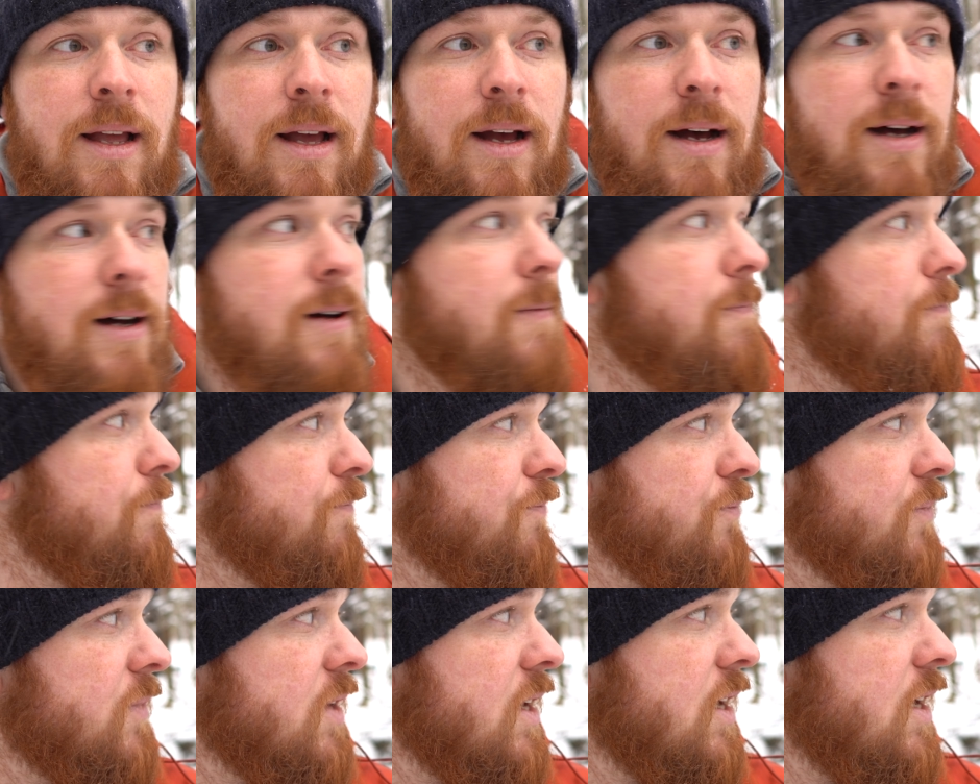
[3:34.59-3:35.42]

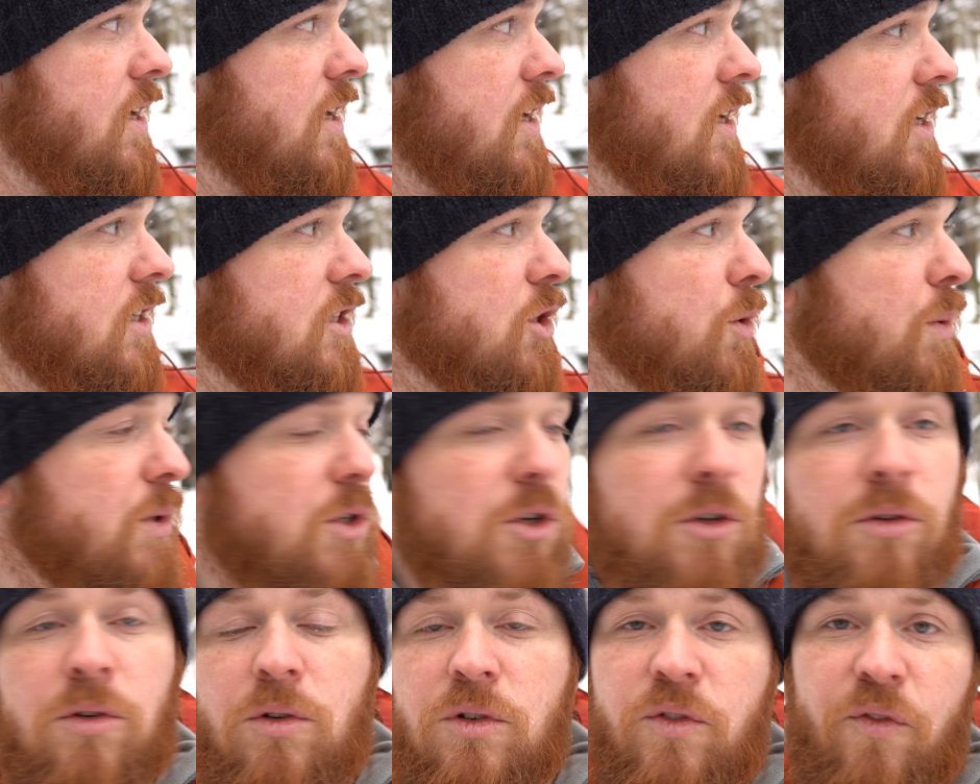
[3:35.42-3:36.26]
So we
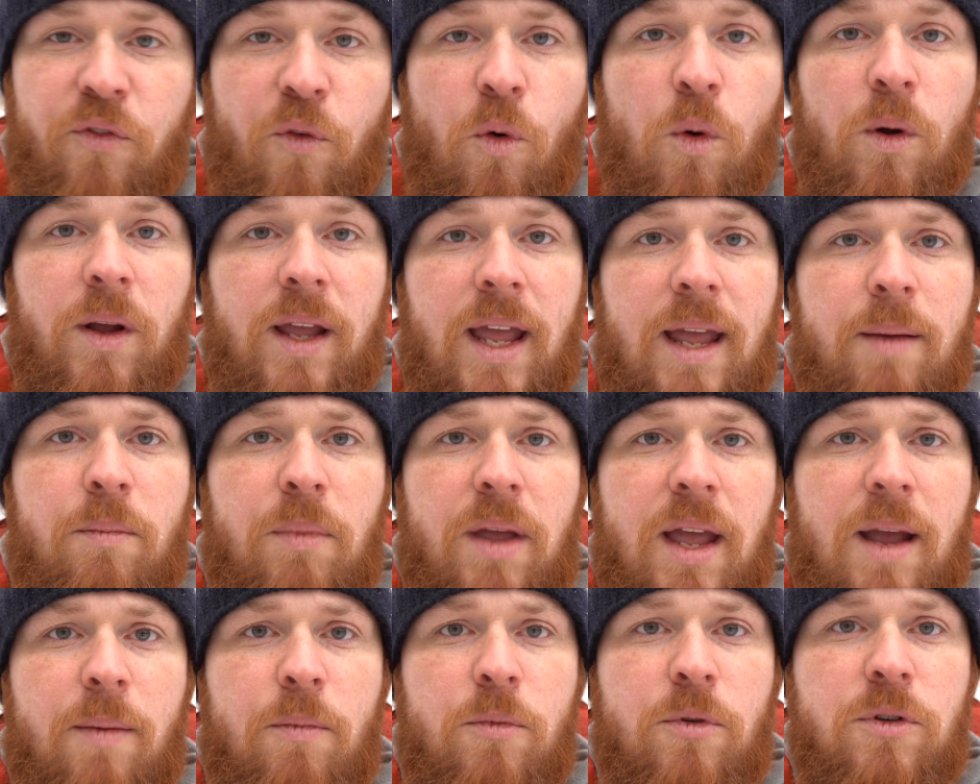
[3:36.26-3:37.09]
took those 4 game
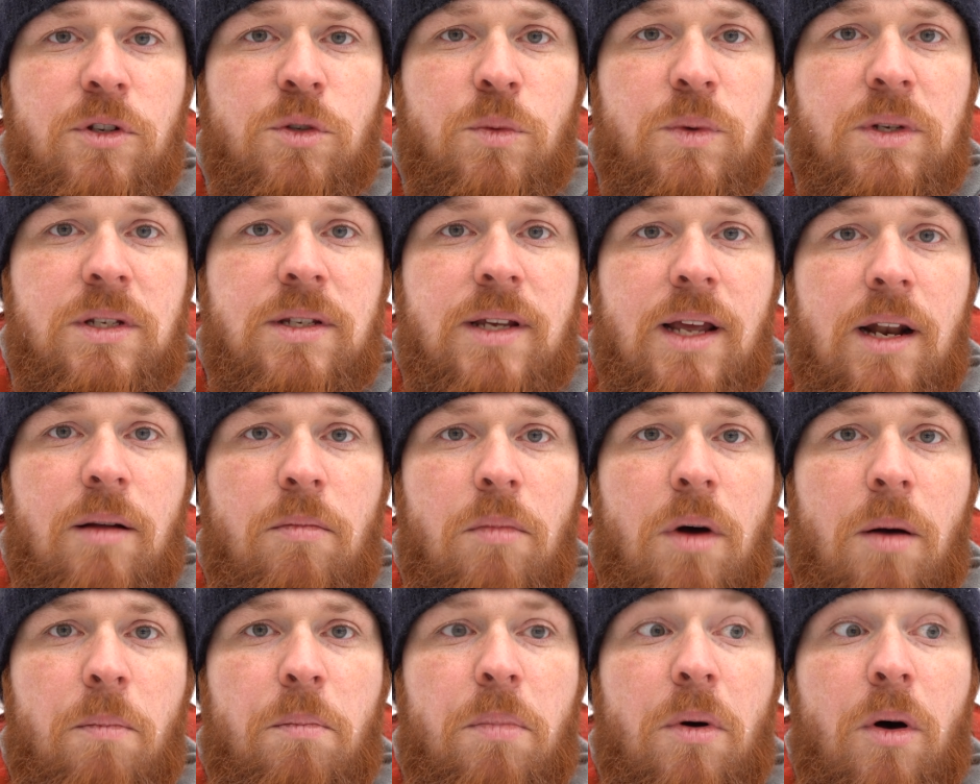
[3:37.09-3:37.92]
cameras, we set
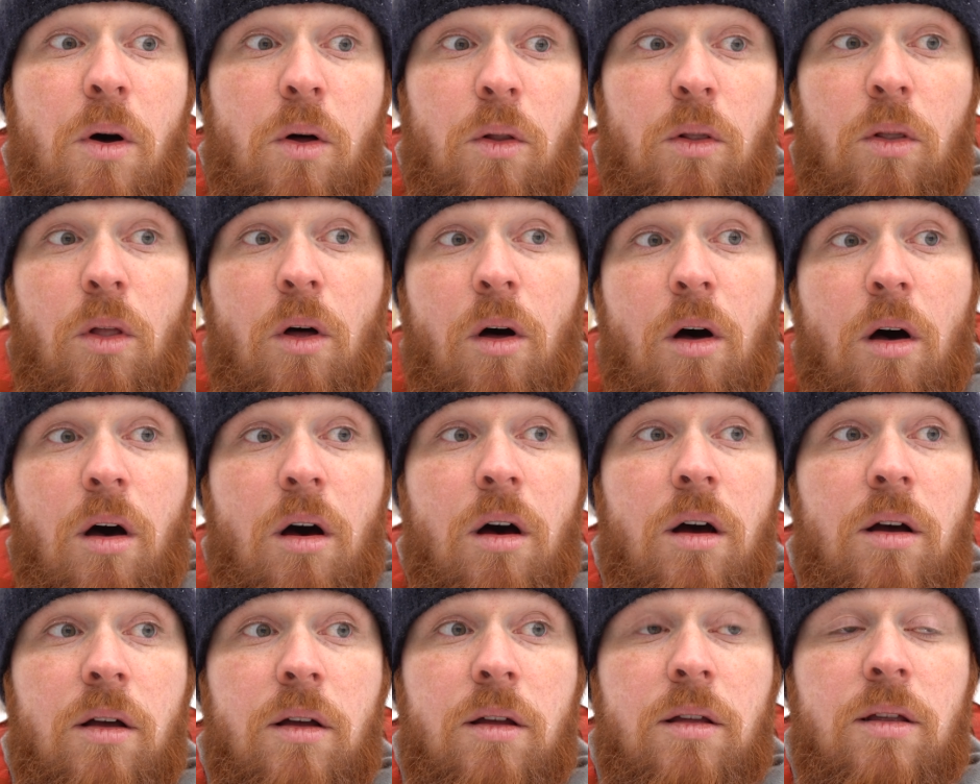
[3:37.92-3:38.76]
them up
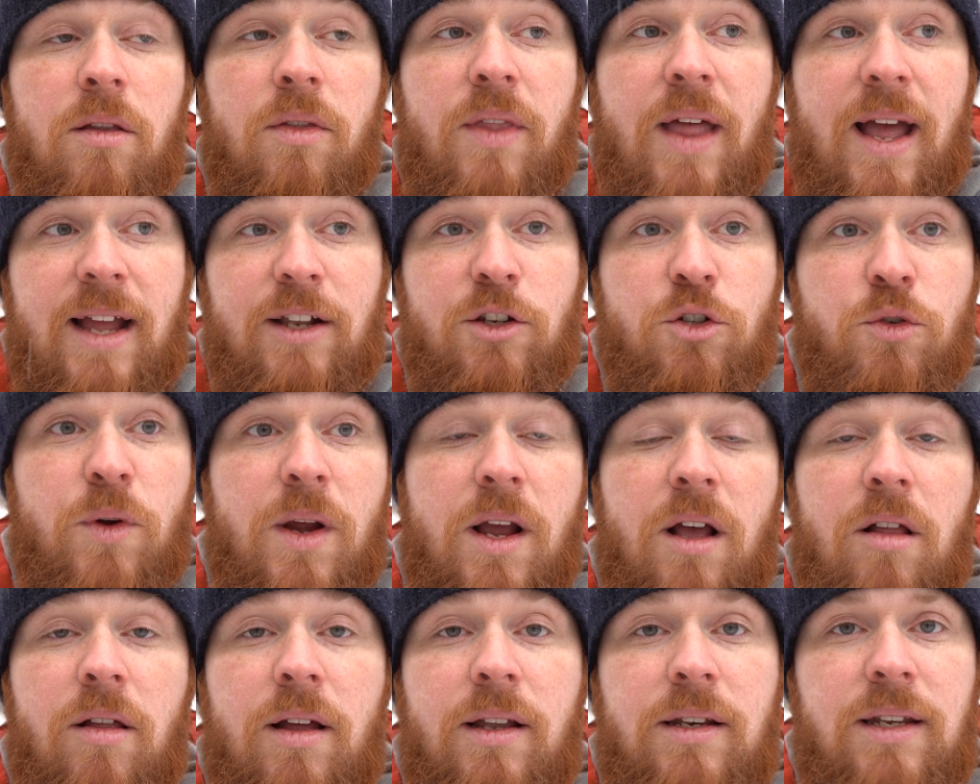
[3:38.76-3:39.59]
along that
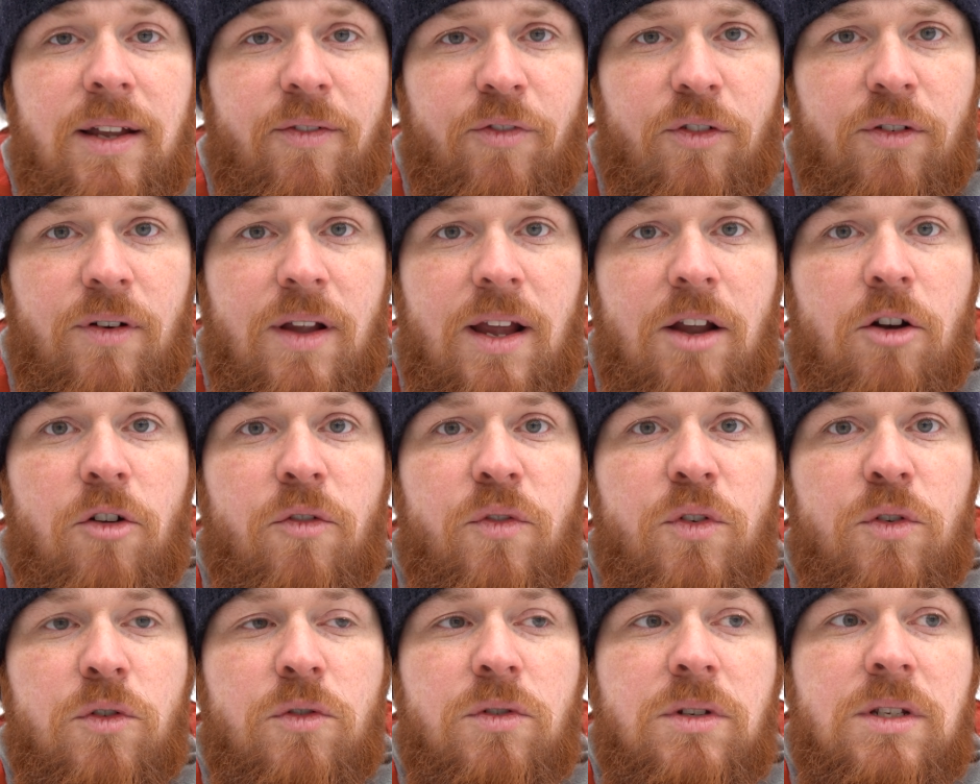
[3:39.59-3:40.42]
trail at different
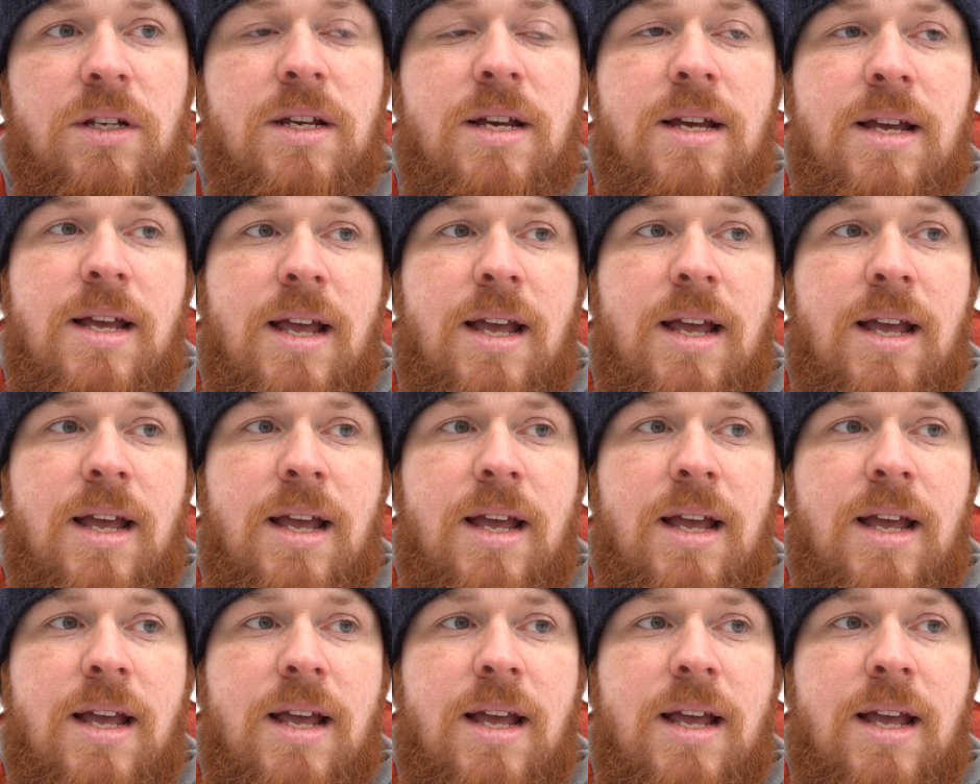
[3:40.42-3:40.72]
intervals,